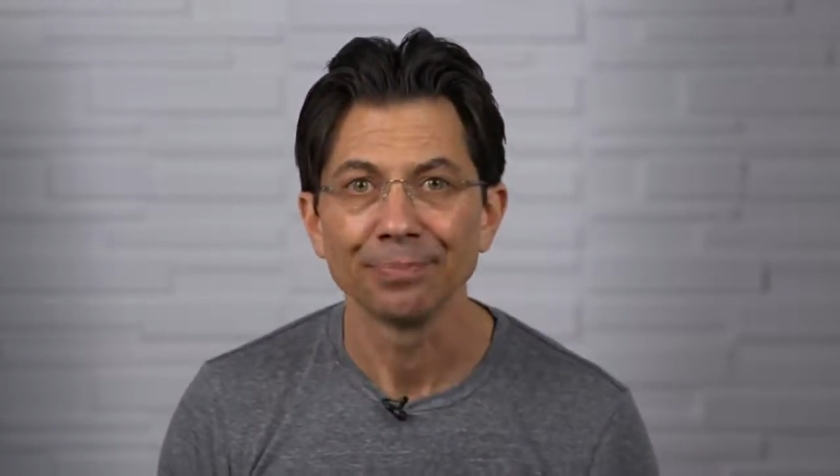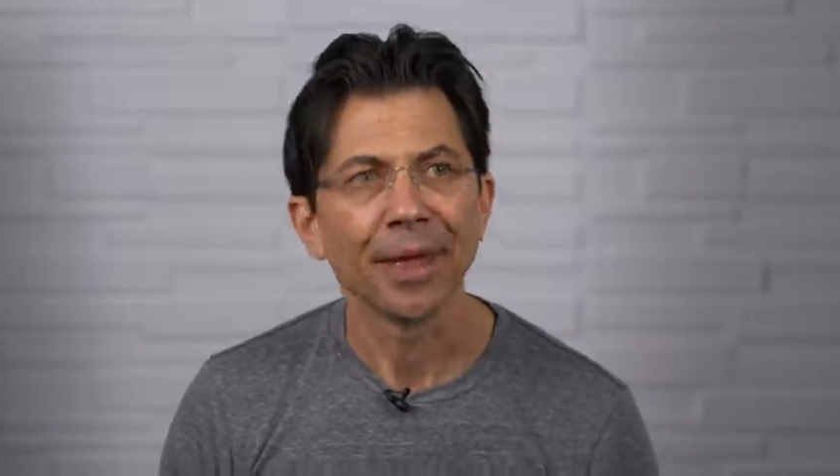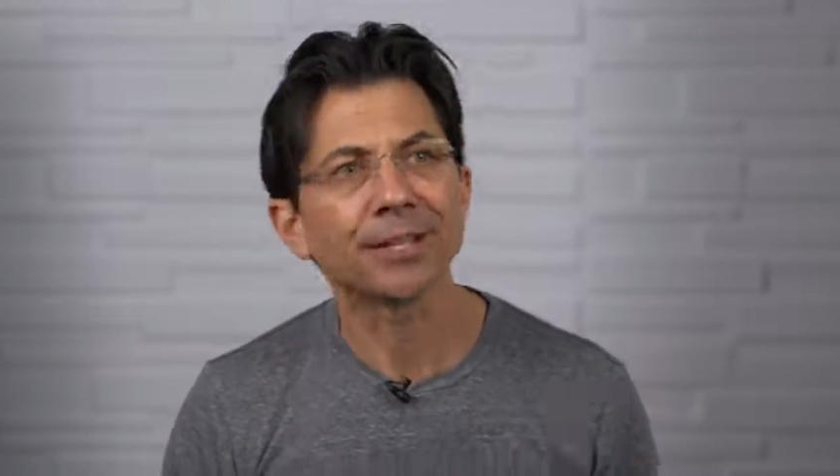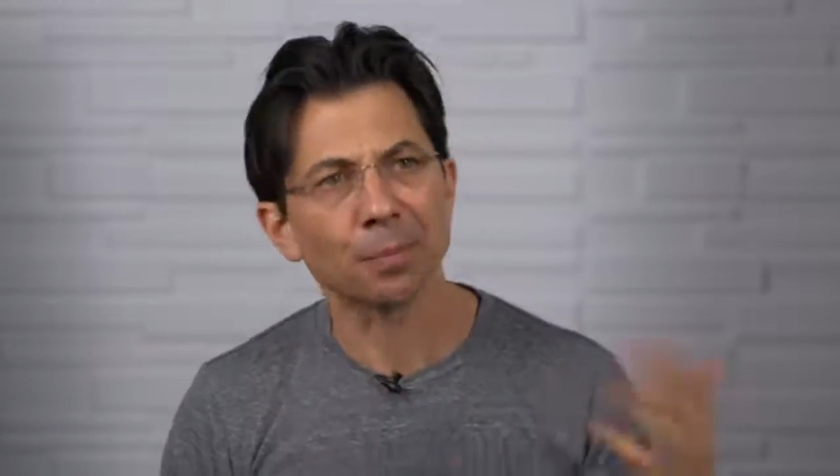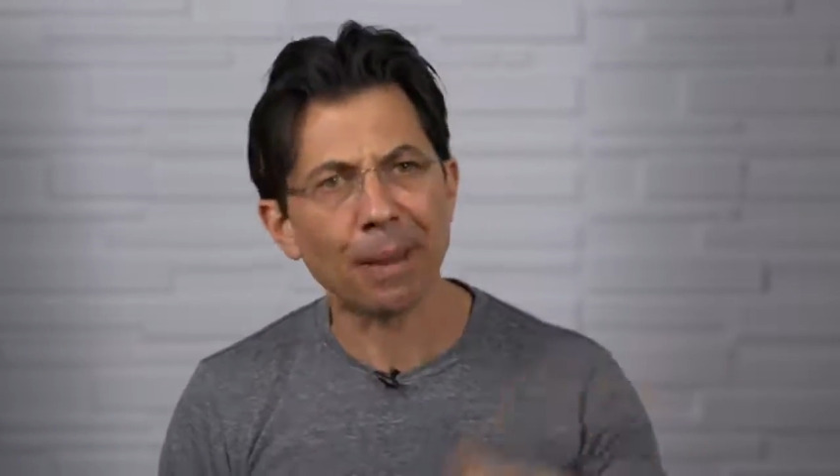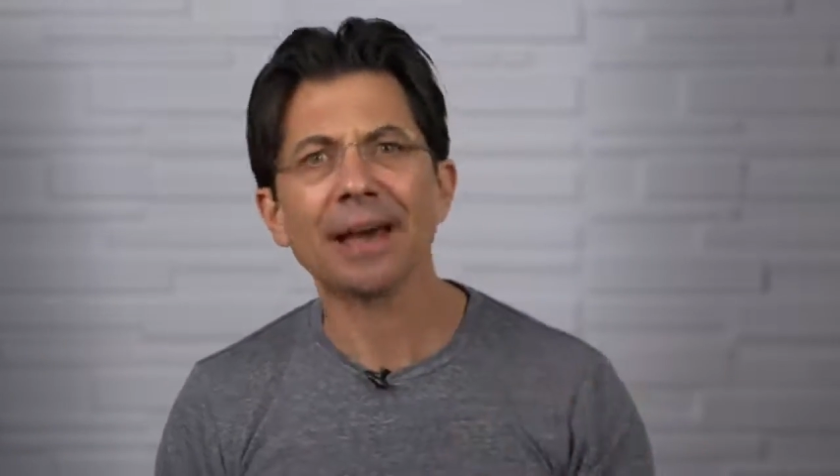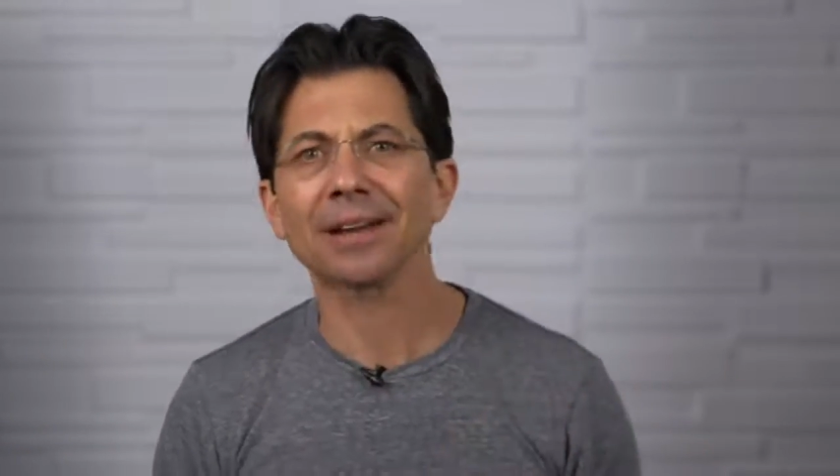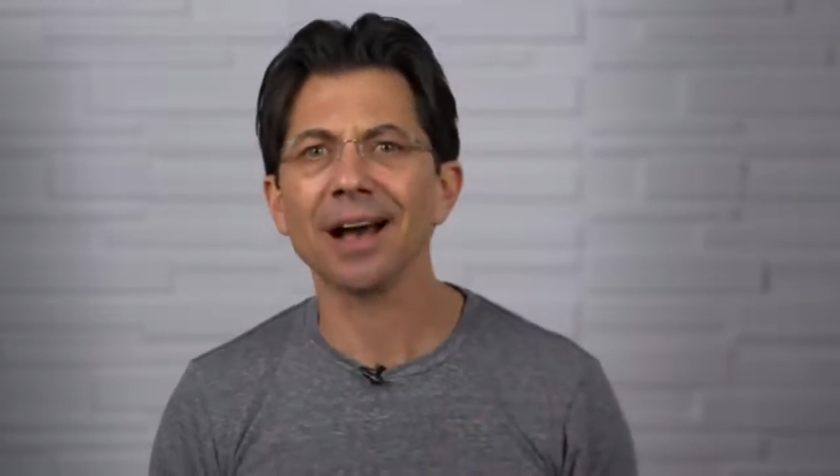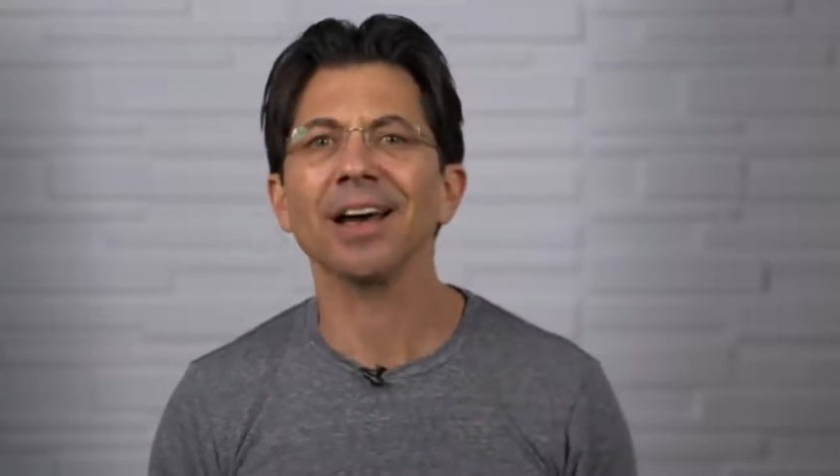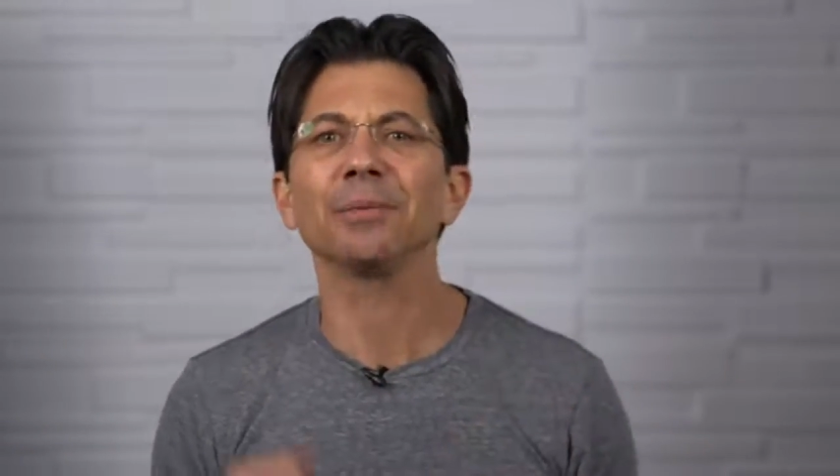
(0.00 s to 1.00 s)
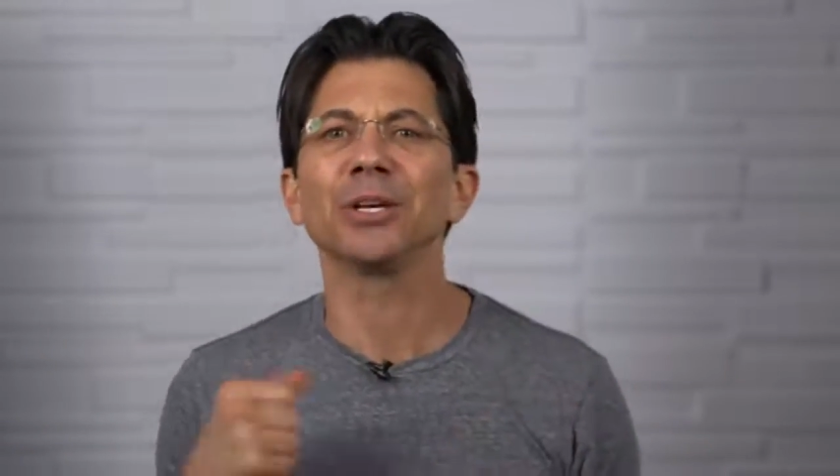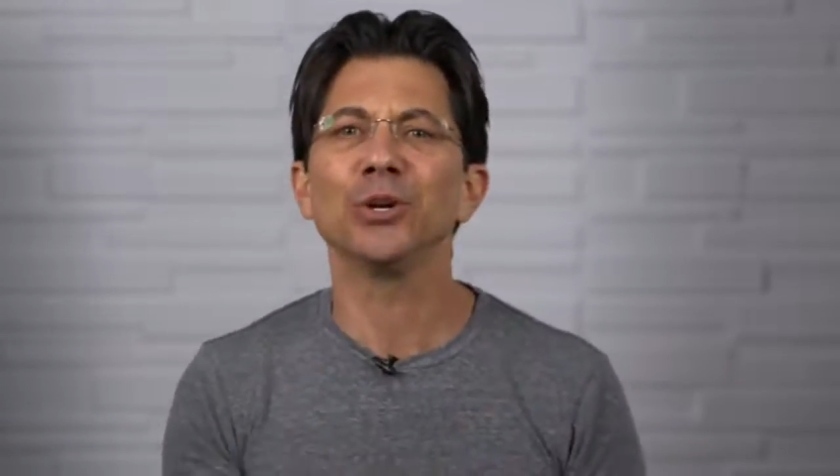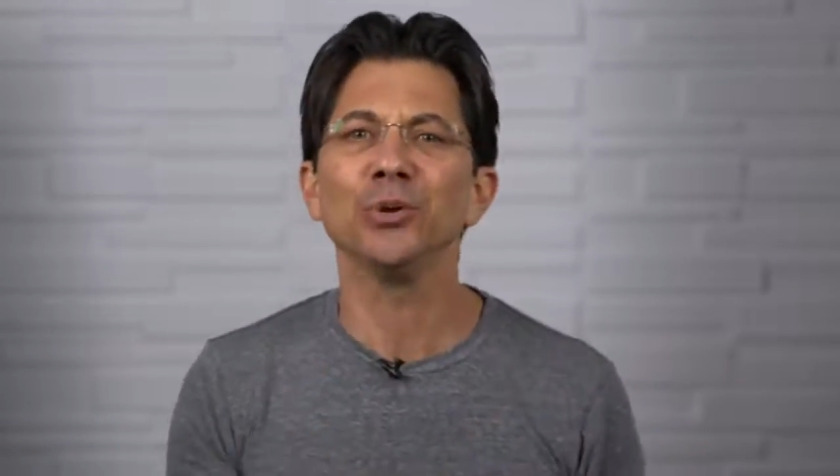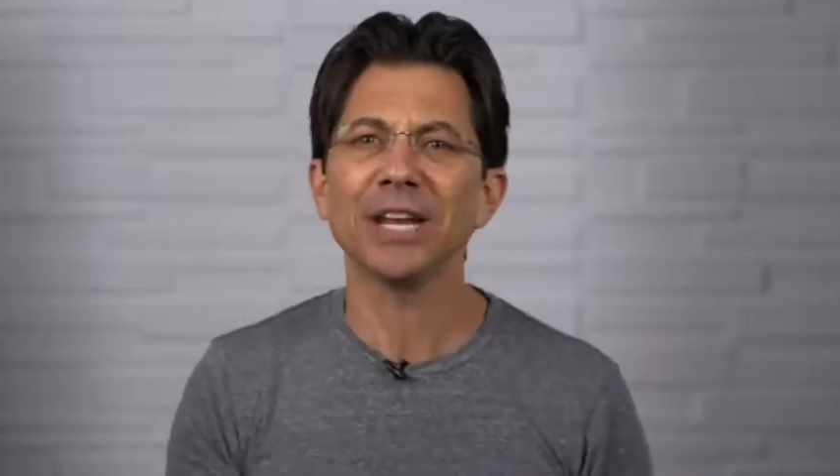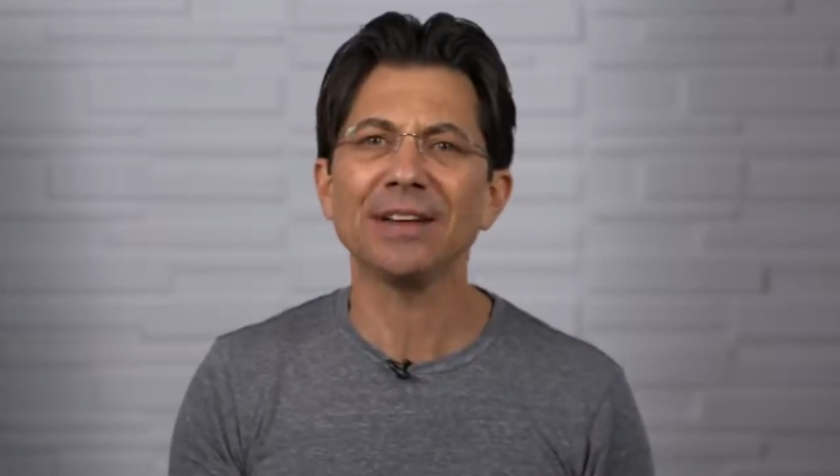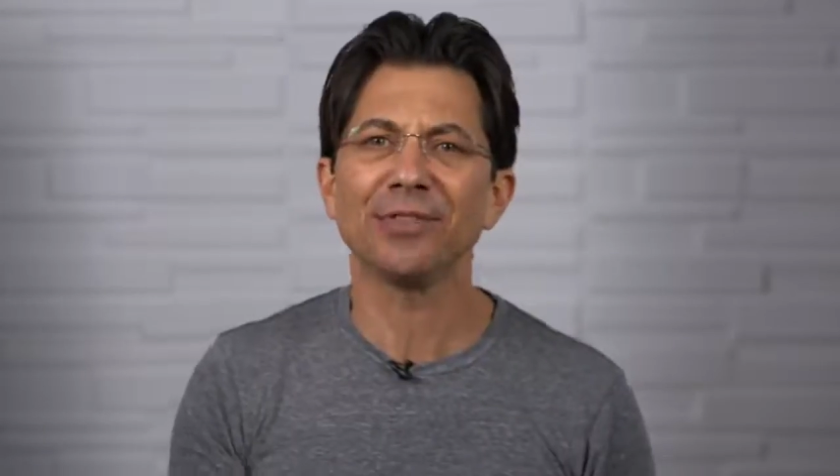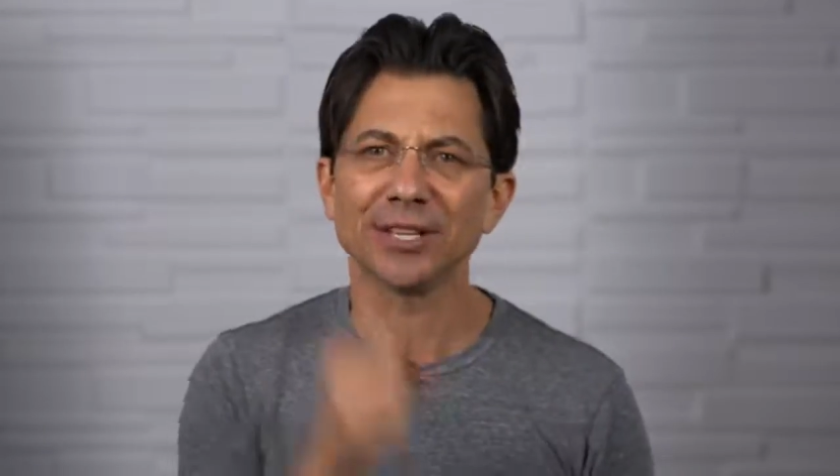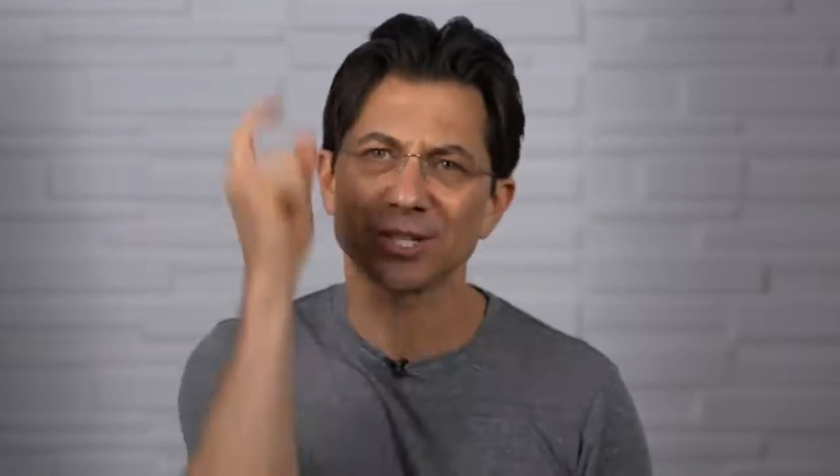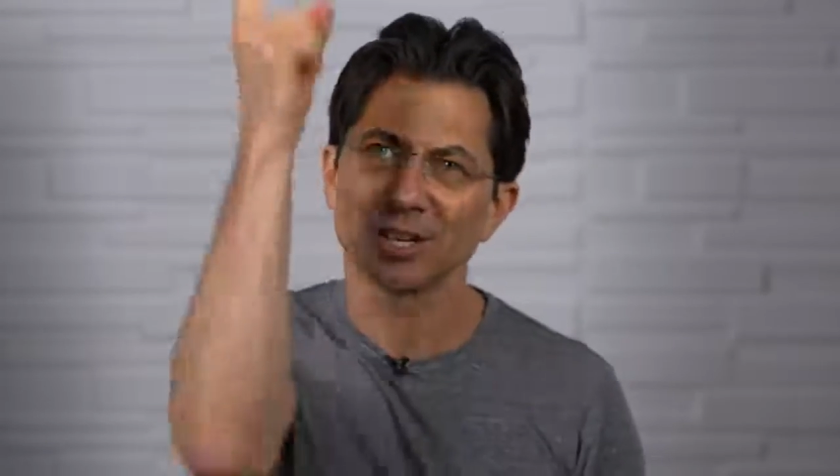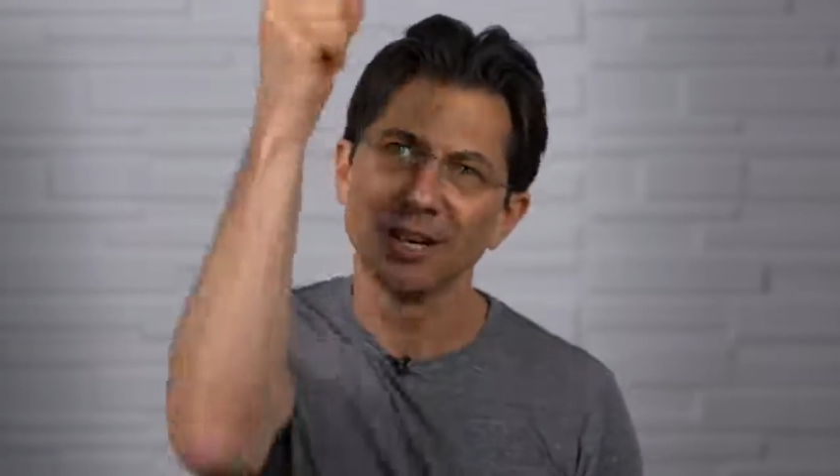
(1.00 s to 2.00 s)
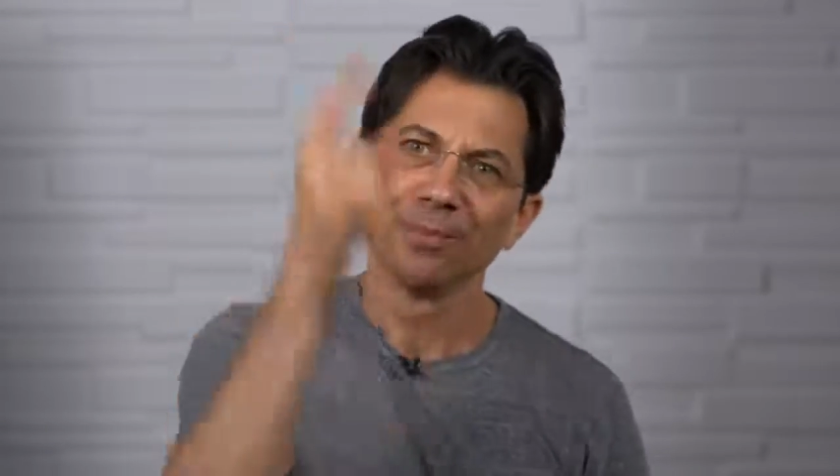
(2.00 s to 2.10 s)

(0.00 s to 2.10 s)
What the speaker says: It's a bad economy. You need this